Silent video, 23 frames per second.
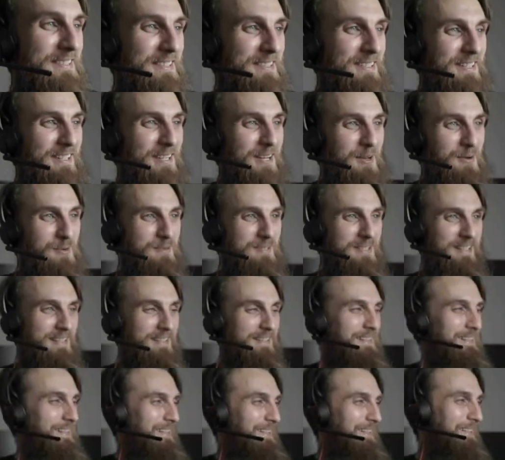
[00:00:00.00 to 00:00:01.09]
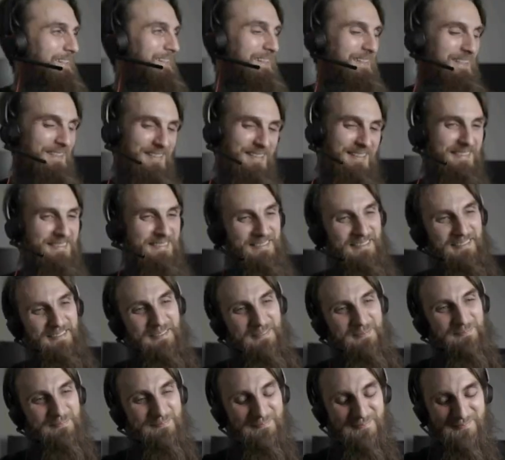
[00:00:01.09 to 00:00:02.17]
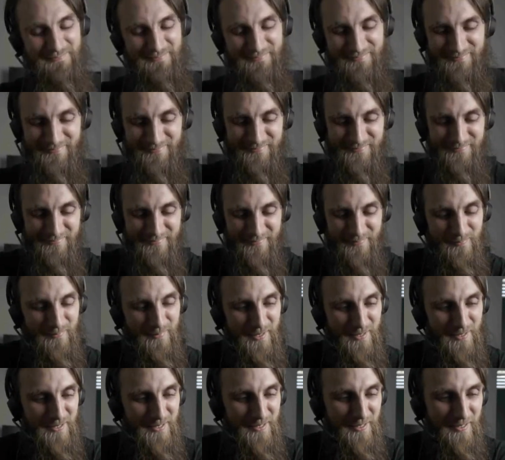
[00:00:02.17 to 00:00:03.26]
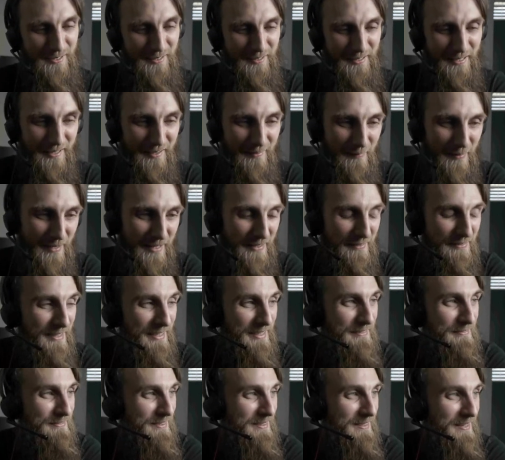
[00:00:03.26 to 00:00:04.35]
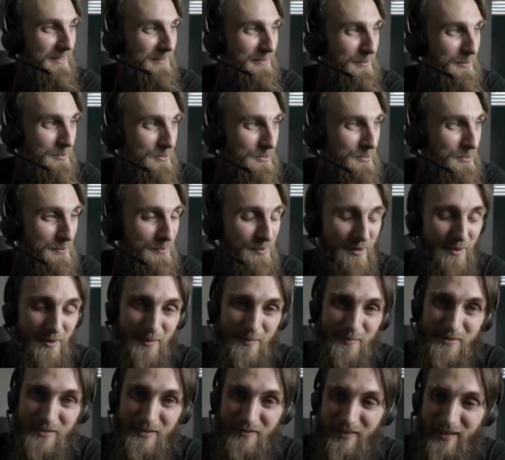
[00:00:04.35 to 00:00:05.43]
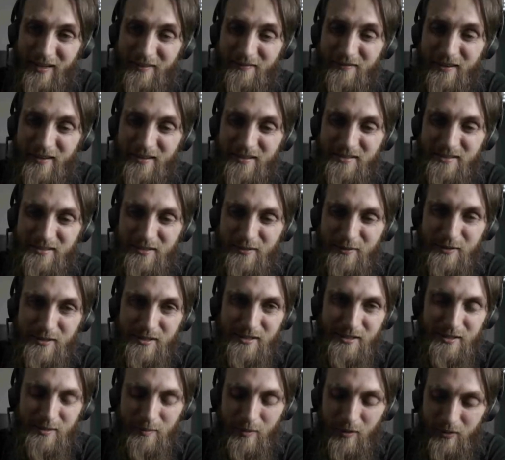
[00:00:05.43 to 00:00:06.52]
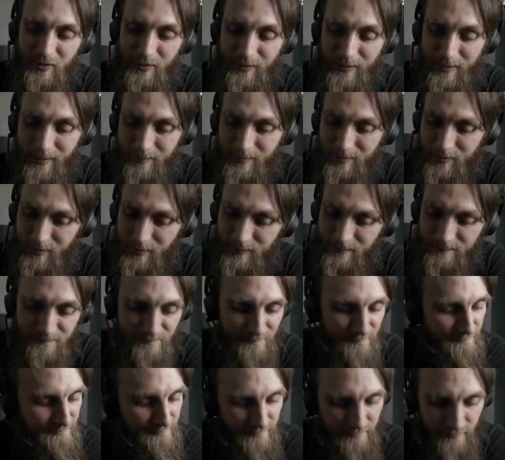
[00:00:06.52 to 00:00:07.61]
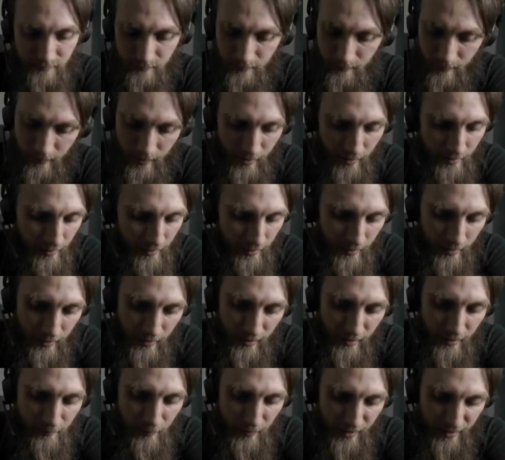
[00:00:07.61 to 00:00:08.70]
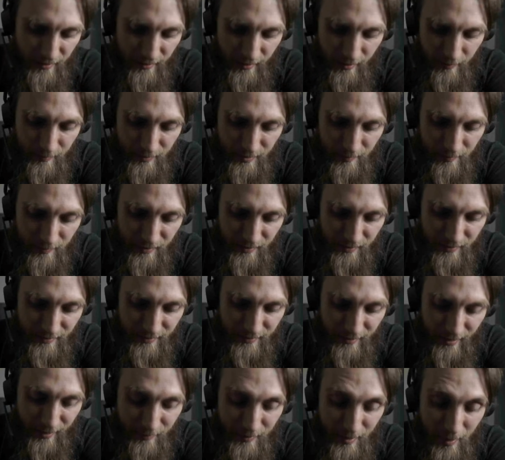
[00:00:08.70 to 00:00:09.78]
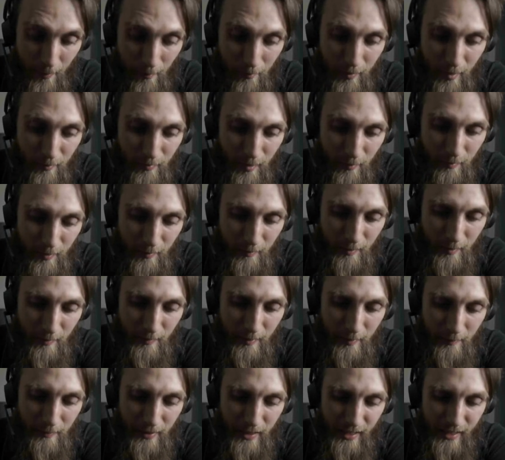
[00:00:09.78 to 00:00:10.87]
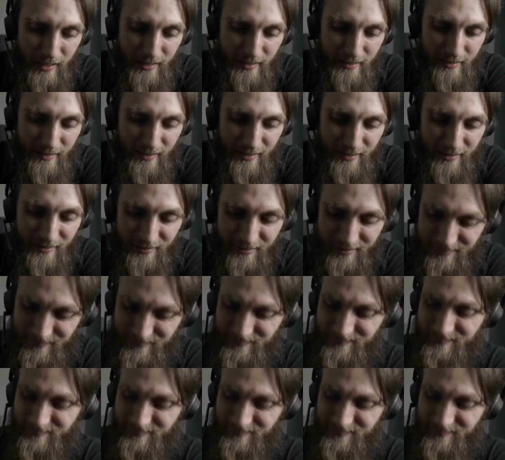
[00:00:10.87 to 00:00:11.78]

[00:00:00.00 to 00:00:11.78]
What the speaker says: loaded. Yep. Yes, sir. Yeah, man. If I could figure out those two problems, if I could find solutions to both of them, dude, man, I'd be a millionaire. I'd be a billionaire.